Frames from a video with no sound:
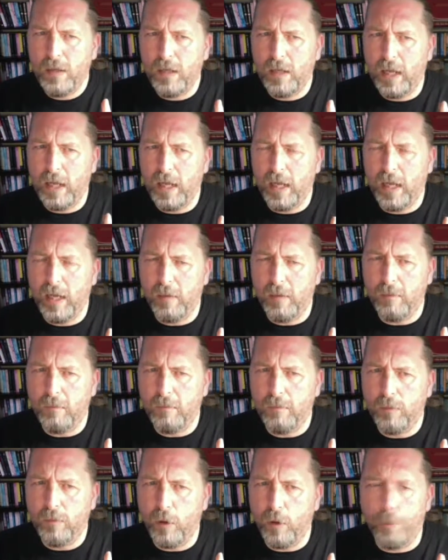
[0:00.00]

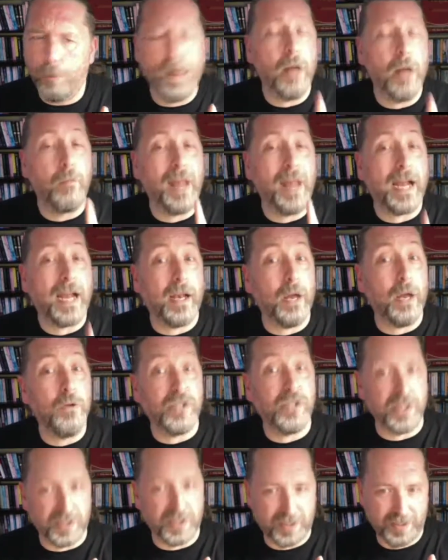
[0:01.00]
or Black
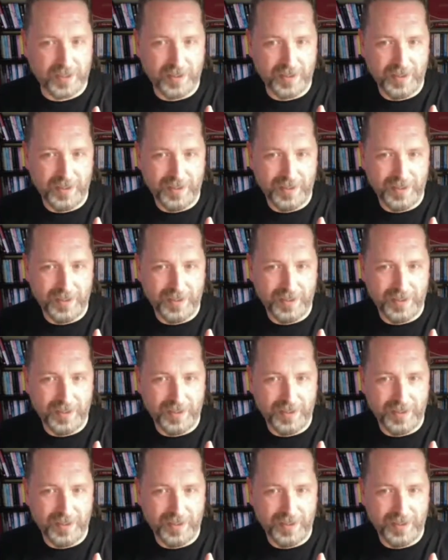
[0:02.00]
Lotus.